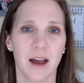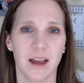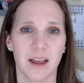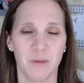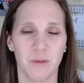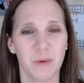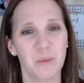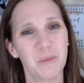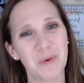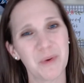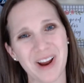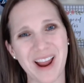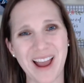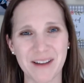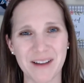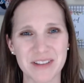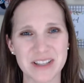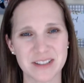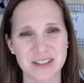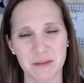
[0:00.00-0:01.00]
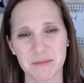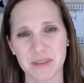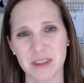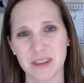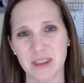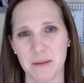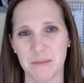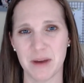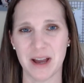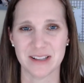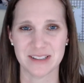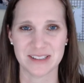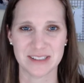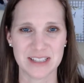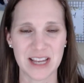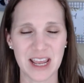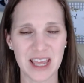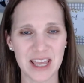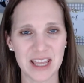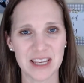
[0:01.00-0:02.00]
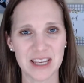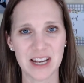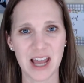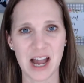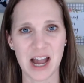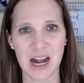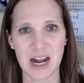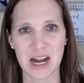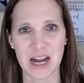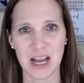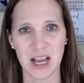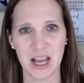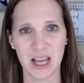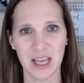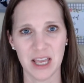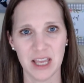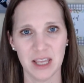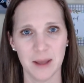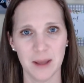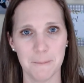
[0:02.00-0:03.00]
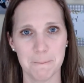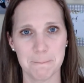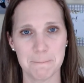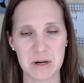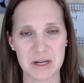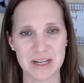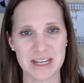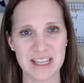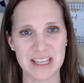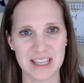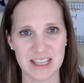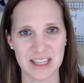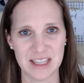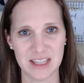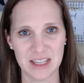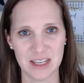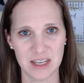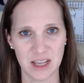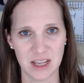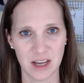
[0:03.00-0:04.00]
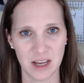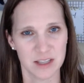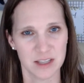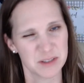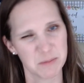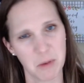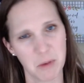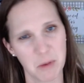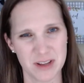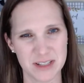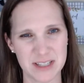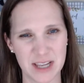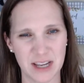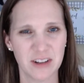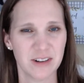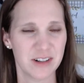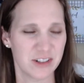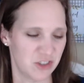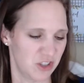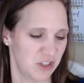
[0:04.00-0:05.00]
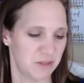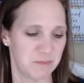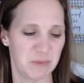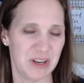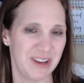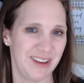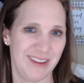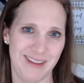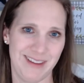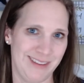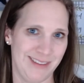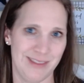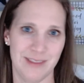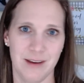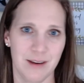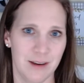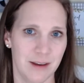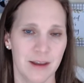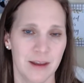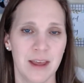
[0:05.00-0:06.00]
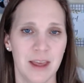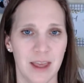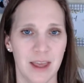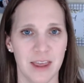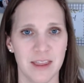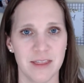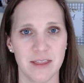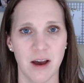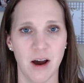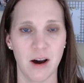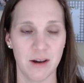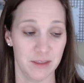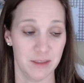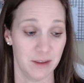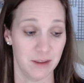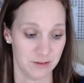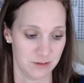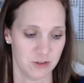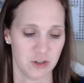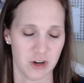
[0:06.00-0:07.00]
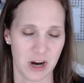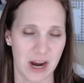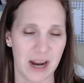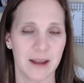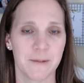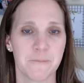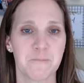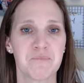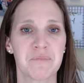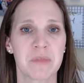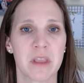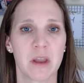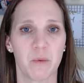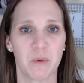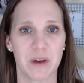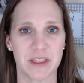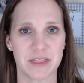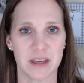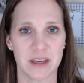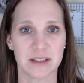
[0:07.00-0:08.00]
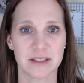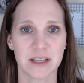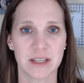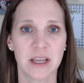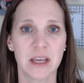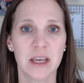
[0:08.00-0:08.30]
When we're having something that might stain, I put it in a small container and just put it on the tray with it.